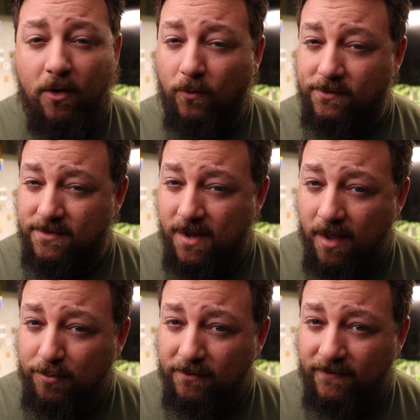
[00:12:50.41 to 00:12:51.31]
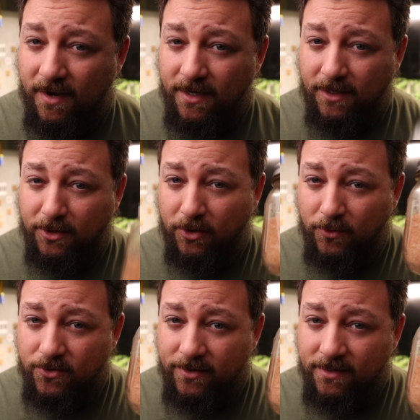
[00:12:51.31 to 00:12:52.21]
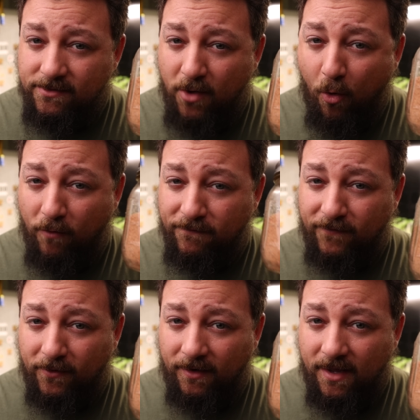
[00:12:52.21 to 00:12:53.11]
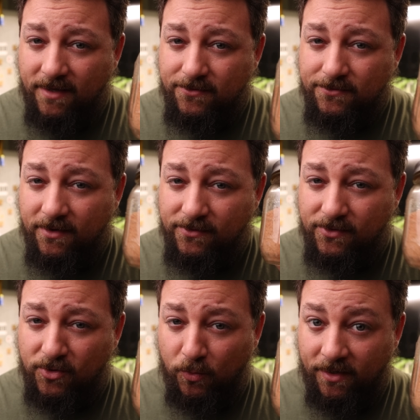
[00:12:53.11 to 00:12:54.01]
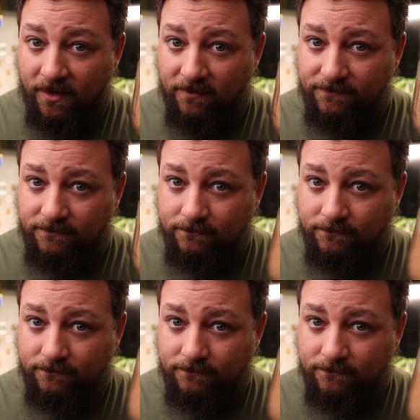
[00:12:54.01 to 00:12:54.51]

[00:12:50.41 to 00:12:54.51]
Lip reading: was not providing nutrients or fertilizers soon enough.